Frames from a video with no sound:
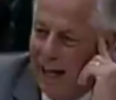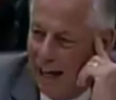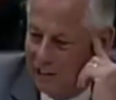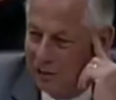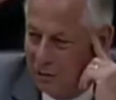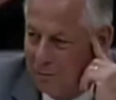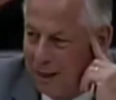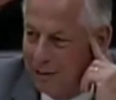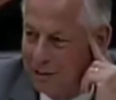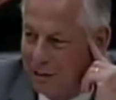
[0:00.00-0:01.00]
I just want to
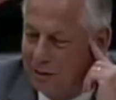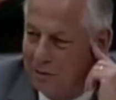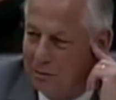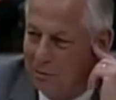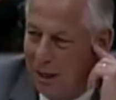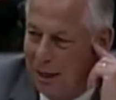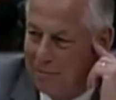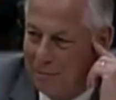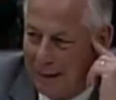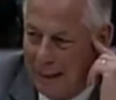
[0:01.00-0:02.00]
make sure,
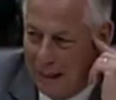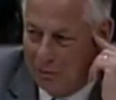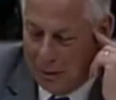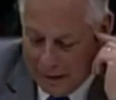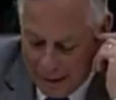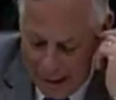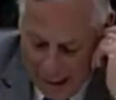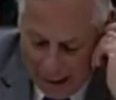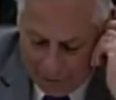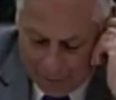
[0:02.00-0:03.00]
and we did
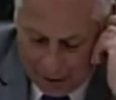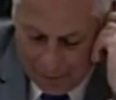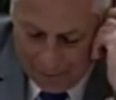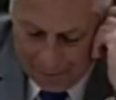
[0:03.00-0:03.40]
have